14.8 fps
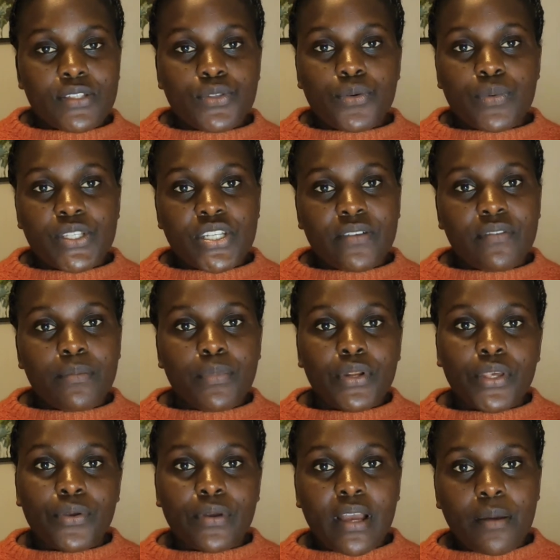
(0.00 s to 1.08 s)
So whichever
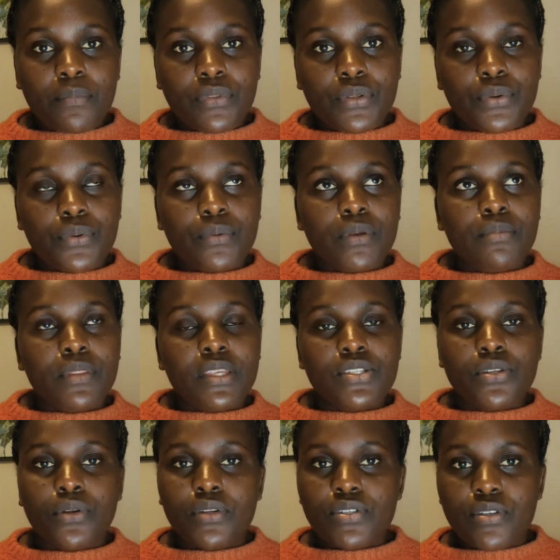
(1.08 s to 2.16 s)
border you come through, maybe the
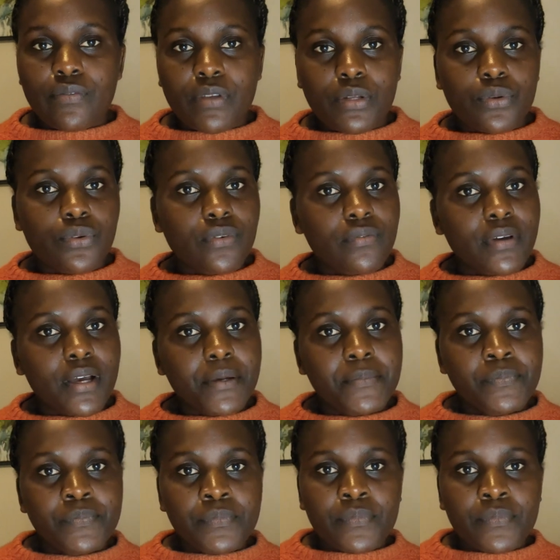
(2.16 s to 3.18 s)
Toronto, Vancouver,